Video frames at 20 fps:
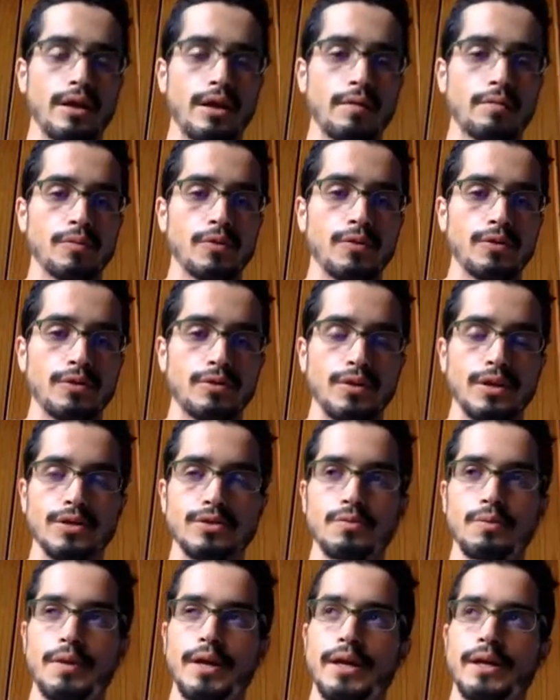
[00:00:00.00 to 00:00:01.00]
I'm going to
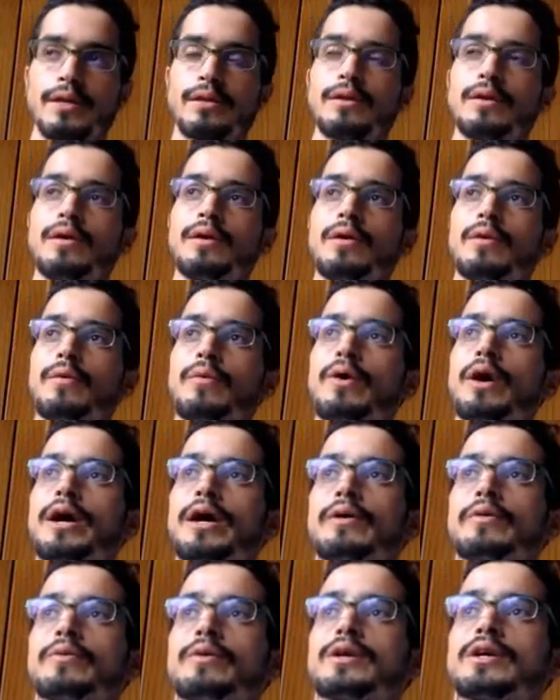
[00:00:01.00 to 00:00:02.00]
explain why
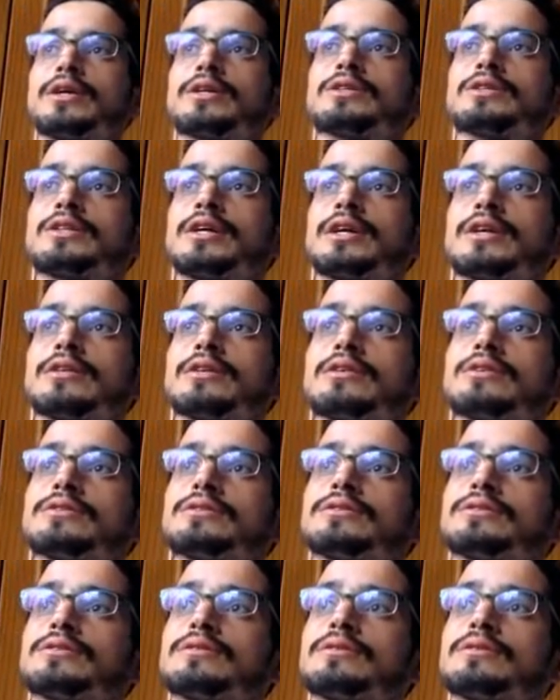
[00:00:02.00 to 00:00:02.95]
we are saying this.